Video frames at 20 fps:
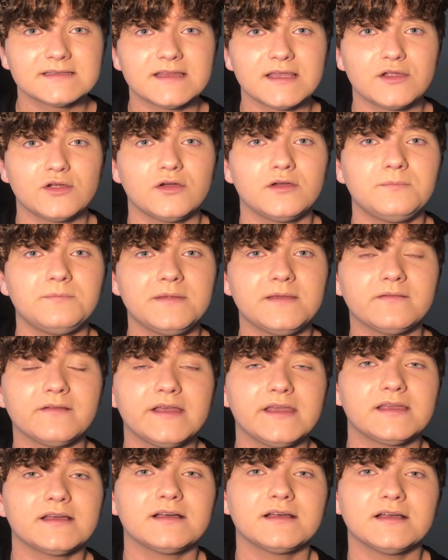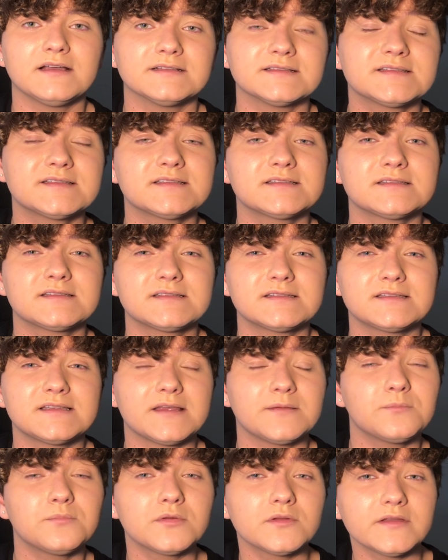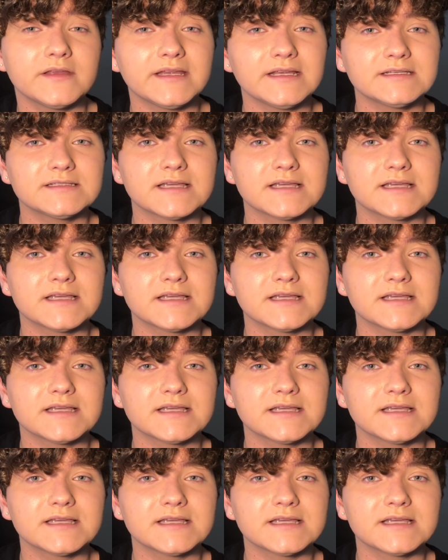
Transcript: They could be like a sibling